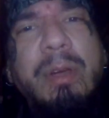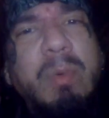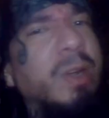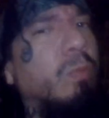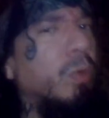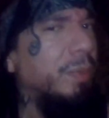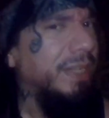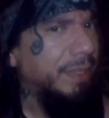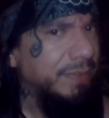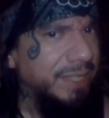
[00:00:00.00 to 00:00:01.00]
When a woman
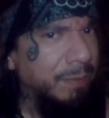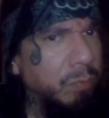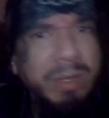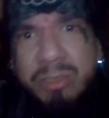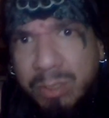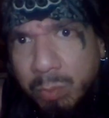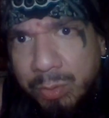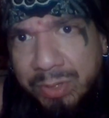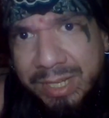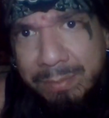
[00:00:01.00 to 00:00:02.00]
gives up, what is she
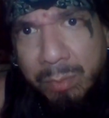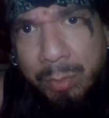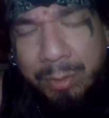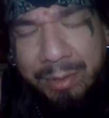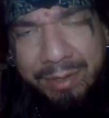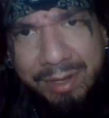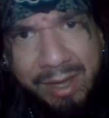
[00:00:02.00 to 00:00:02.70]
worth anymore?